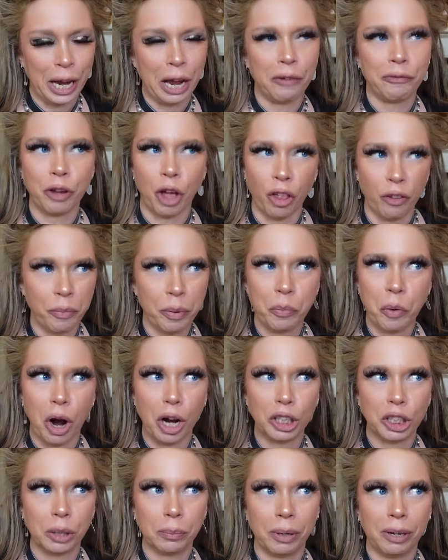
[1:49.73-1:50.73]
If y'all have been
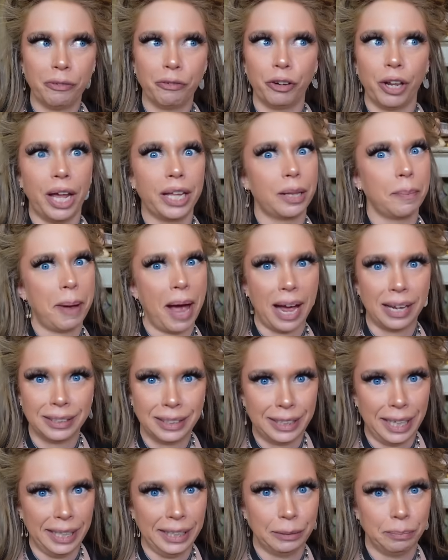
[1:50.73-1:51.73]
watching me for like the past
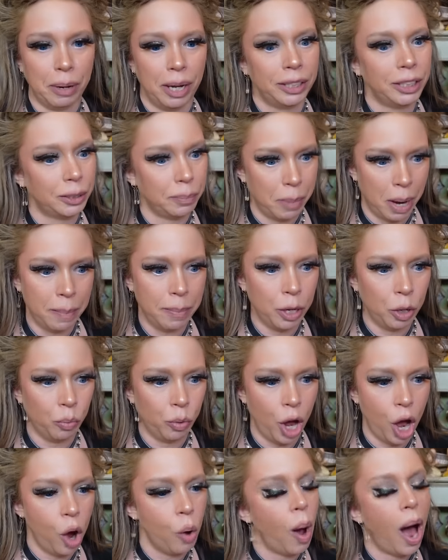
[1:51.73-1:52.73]
6 months, maybe you
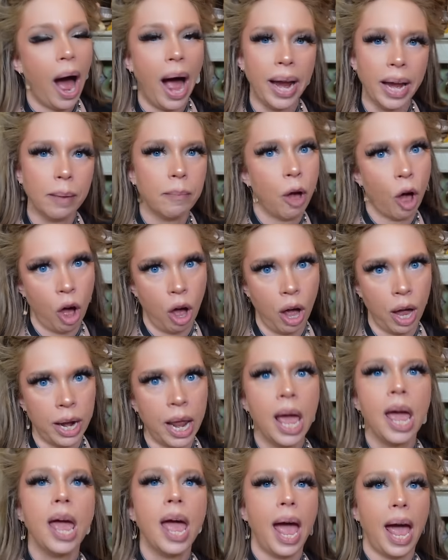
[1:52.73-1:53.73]
know I am
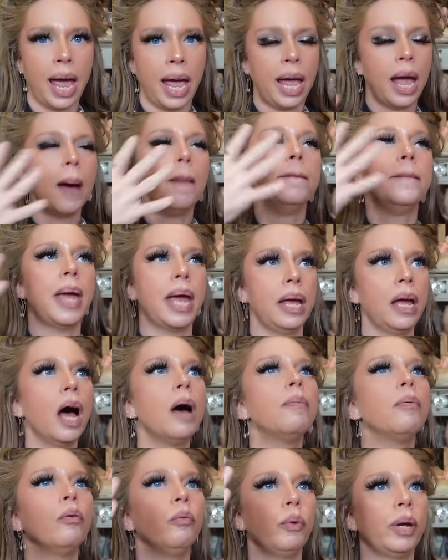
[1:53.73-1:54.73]
on a
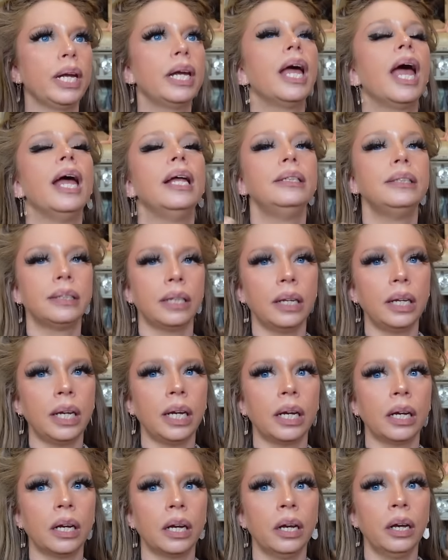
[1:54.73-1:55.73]
makeup
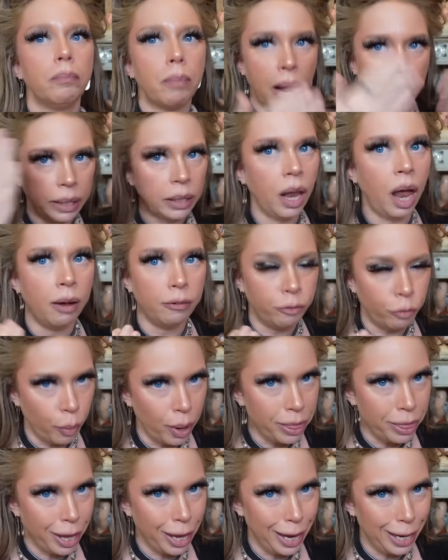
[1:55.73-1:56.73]
rekindling my love
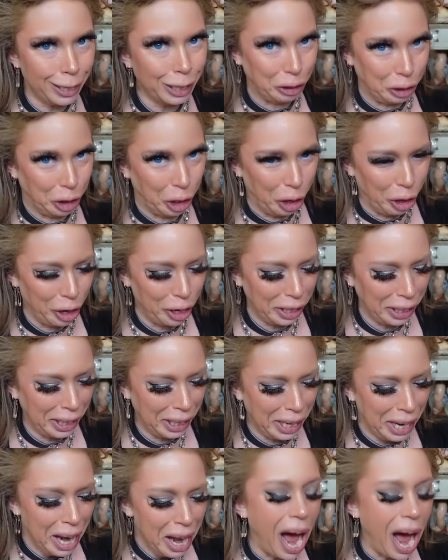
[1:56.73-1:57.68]
with it journey.